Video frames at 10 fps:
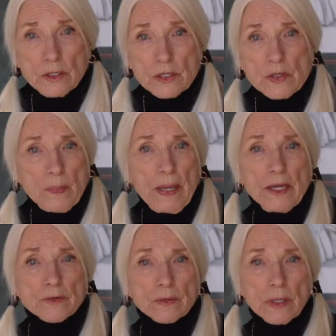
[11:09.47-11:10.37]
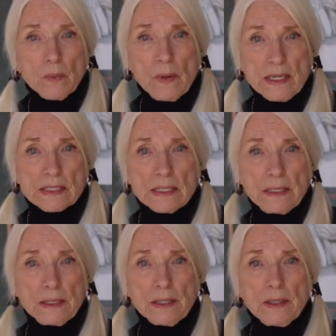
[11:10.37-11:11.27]
to the patron that walks in
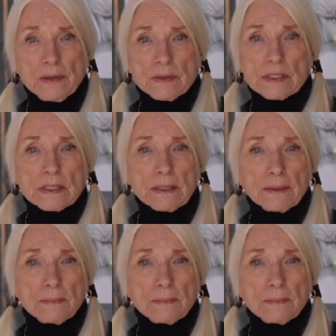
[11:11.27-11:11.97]
and goes,